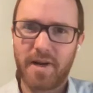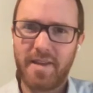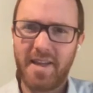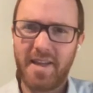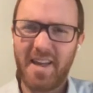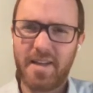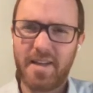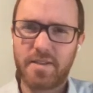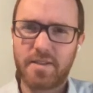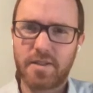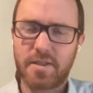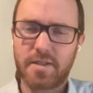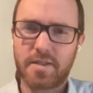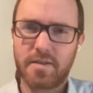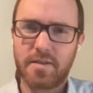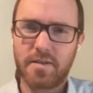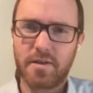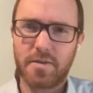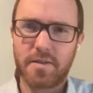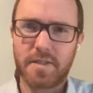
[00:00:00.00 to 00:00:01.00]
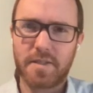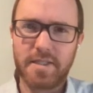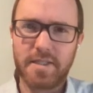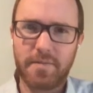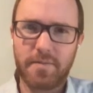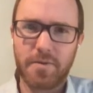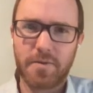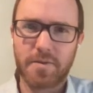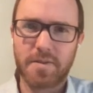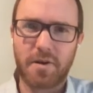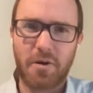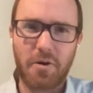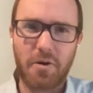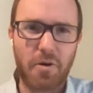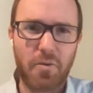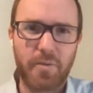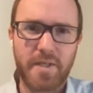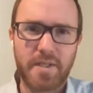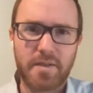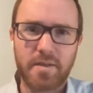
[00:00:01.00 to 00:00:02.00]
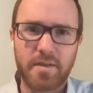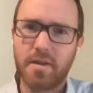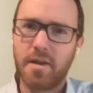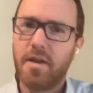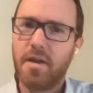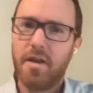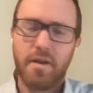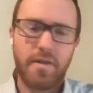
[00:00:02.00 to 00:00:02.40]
They had just little sniffles all winter.